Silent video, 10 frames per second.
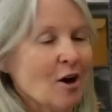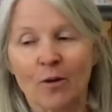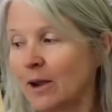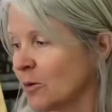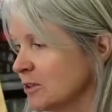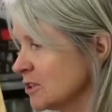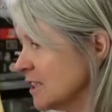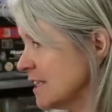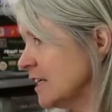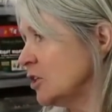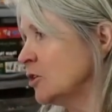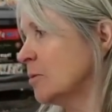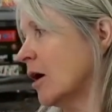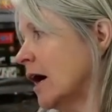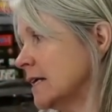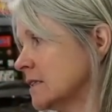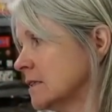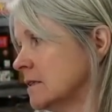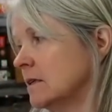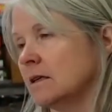Wait, where's the thing you bought?
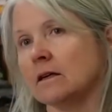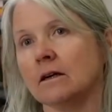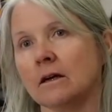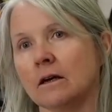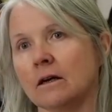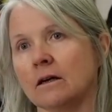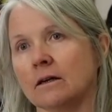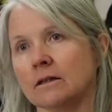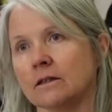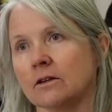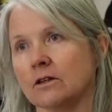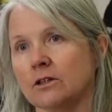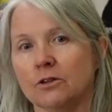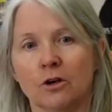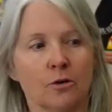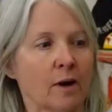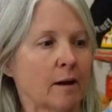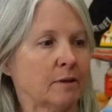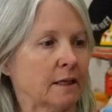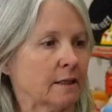You go
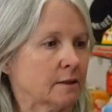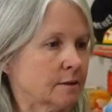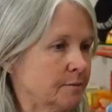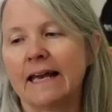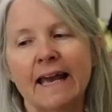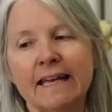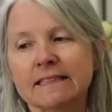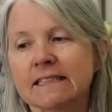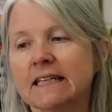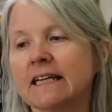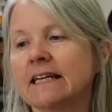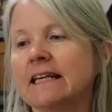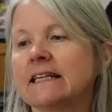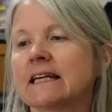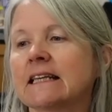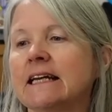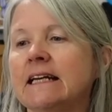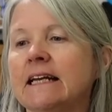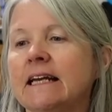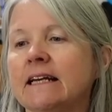grab it. It's going to need
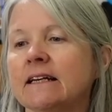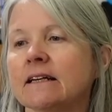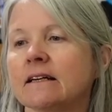cleaning,